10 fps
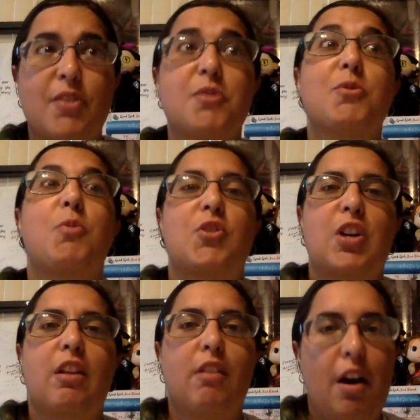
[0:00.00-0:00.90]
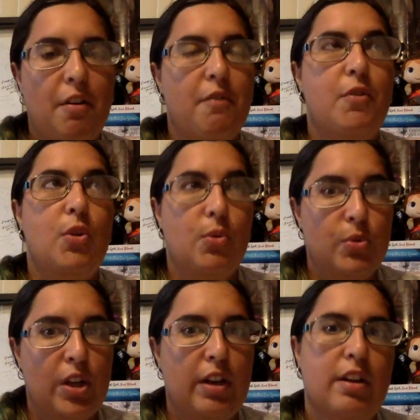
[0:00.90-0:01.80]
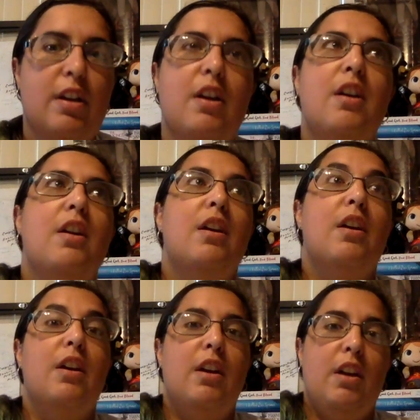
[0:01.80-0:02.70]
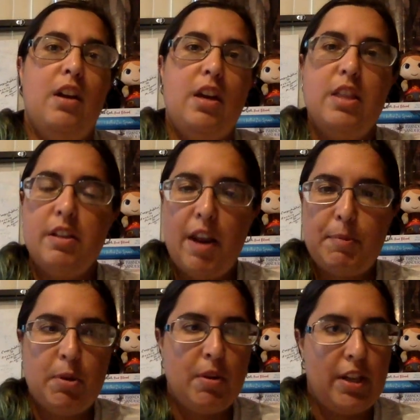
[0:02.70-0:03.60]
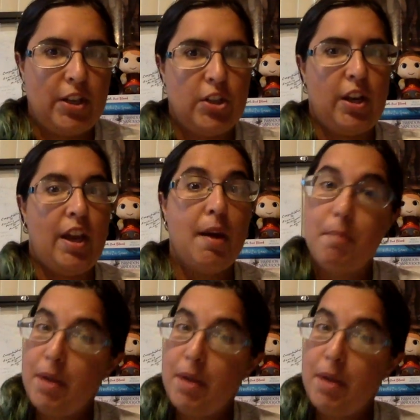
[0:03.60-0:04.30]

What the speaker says: I was always watching a lot of news, and in the lead up to election, it can